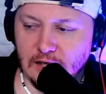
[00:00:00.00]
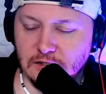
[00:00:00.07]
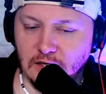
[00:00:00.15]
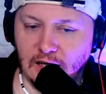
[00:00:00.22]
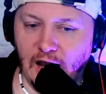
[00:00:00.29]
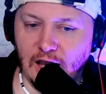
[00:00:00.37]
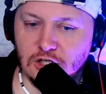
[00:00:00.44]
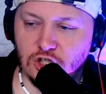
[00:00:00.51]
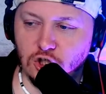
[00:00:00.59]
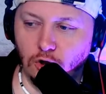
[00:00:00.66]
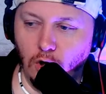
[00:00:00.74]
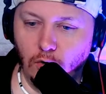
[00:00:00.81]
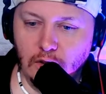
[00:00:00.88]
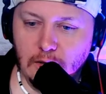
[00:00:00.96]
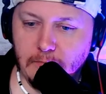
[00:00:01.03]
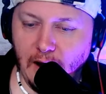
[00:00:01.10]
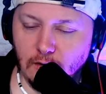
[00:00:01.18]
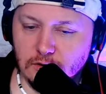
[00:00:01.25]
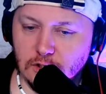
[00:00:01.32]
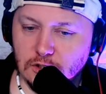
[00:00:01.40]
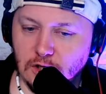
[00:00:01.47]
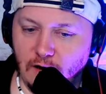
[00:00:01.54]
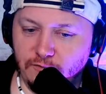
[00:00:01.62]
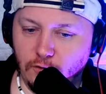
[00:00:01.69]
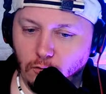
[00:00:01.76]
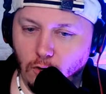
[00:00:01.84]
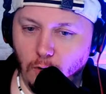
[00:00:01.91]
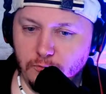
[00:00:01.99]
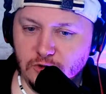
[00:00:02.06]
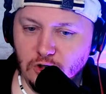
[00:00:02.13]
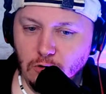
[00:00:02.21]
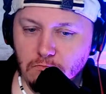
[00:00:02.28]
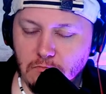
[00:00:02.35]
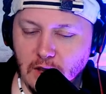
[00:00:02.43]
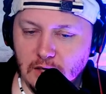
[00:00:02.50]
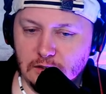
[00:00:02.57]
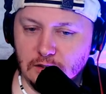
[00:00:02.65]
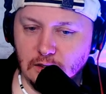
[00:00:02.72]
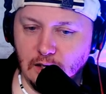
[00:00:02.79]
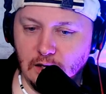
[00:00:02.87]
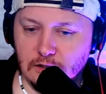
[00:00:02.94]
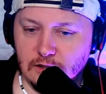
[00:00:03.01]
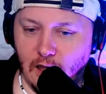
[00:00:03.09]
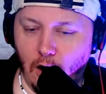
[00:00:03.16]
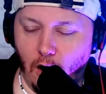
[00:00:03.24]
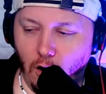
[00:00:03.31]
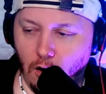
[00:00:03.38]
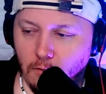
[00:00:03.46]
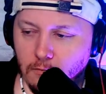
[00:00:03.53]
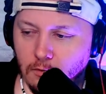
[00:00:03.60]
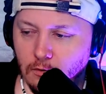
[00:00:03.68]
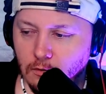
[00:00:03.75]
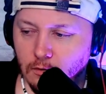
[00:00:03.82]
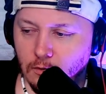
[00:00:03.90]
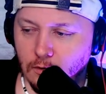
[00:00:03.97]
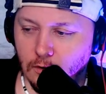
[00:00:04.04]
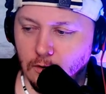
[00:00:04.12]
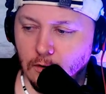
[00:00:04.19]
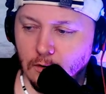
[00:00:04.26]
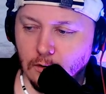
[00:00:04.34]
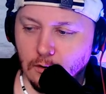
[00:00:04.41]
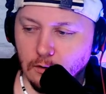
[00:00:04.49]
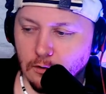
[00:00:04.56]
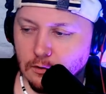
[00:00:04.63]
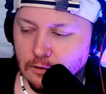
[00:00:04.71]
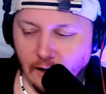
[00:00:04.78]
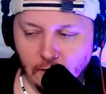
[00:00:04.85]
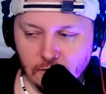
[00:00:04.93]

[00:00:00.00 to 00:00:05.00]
the guy slowly bounces off the ropes, you miss and hit his arm? That was